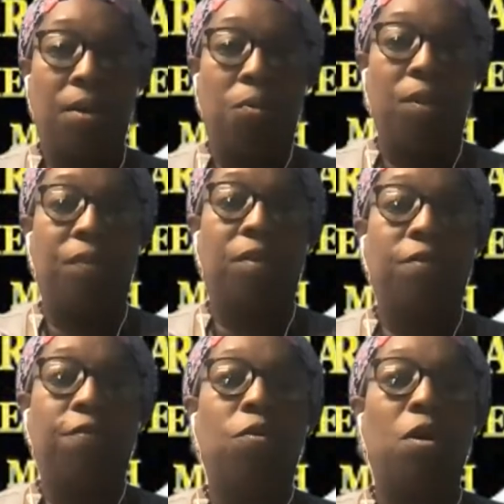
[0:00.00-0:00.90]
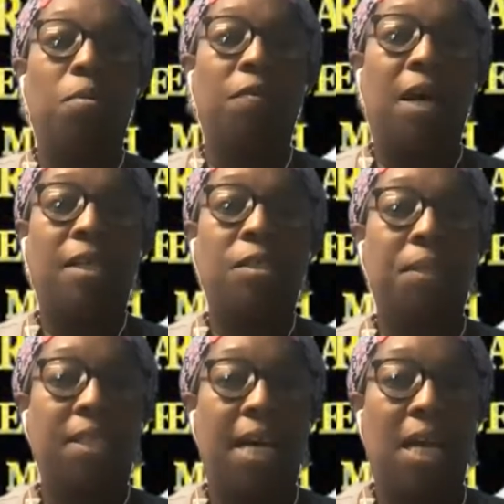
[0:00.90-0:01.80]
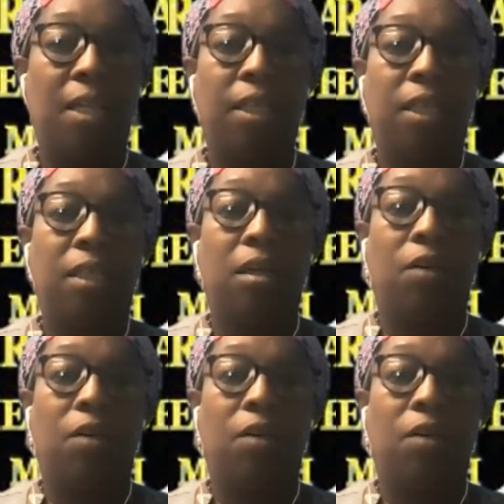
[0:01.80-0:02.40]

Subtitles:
with a form of hospitality,